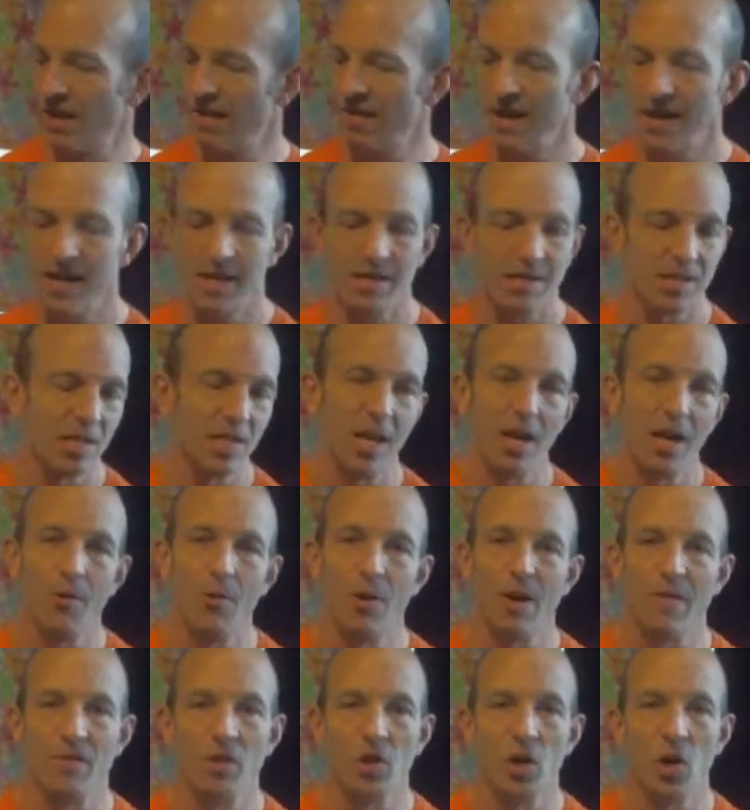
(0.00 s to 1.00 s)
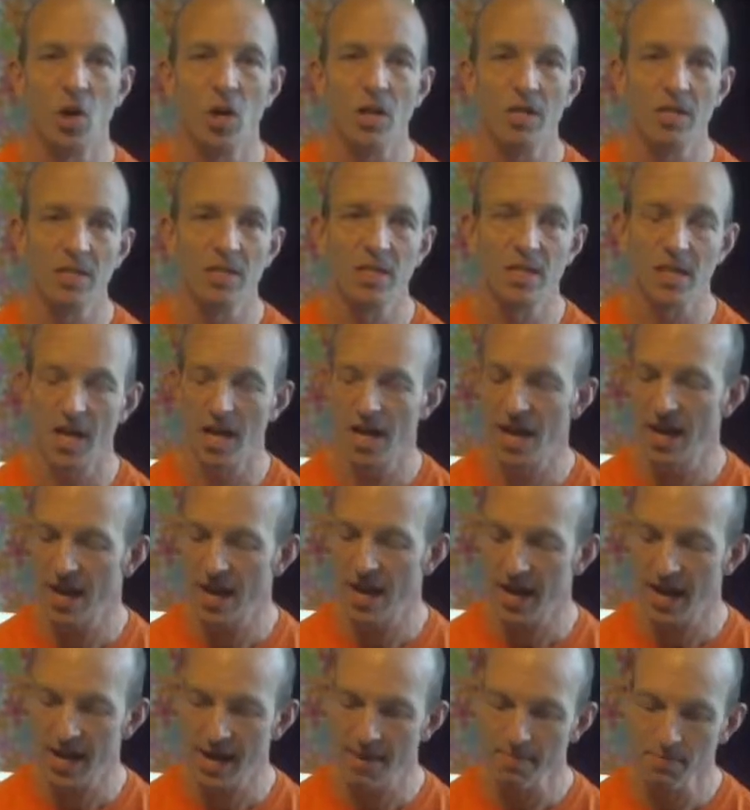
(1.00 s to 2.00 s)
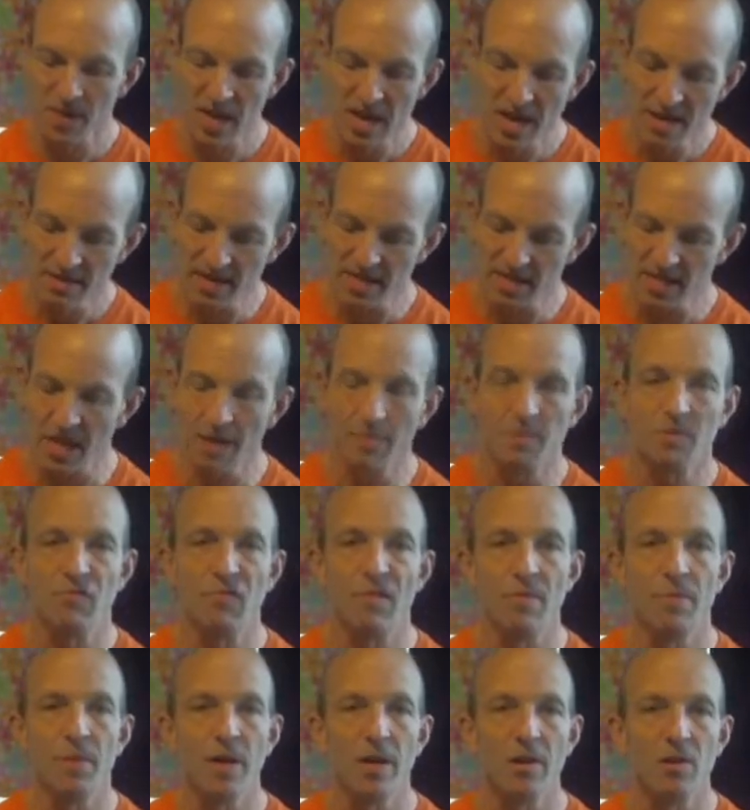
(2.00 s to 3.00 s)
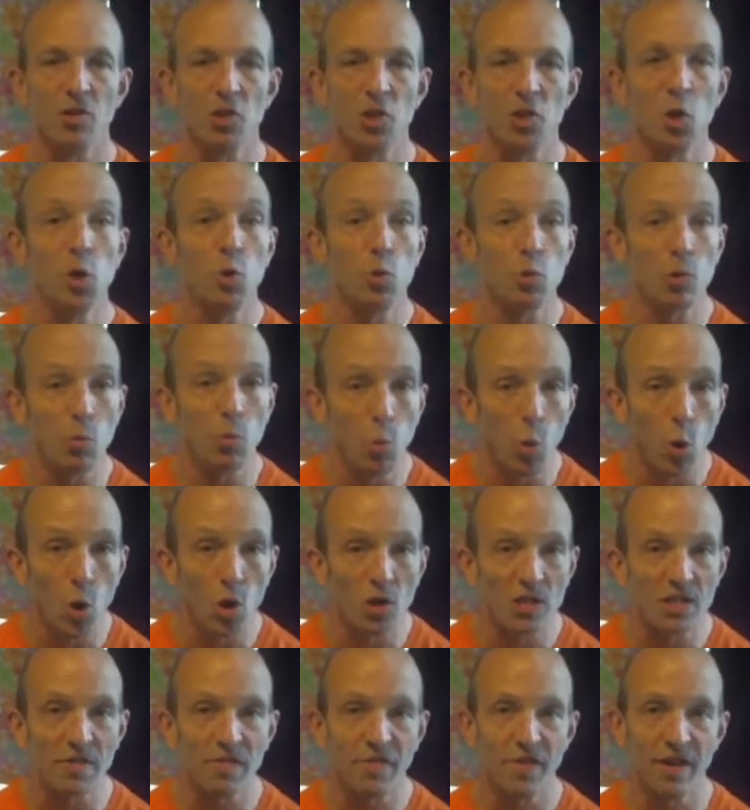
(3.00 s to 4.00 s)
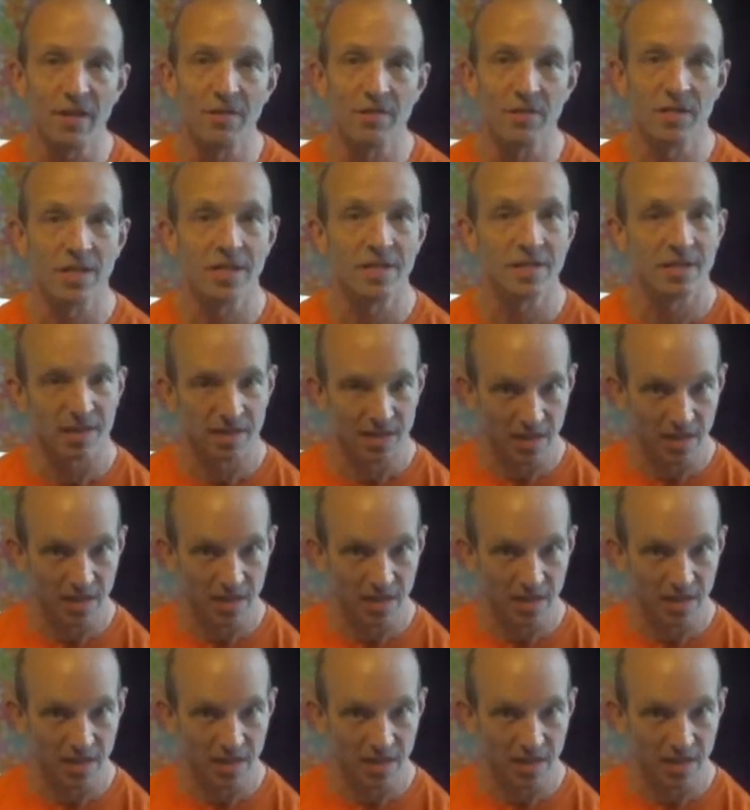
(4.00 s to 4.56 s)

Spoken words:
All right, so I've got this comes from those cool water fountains.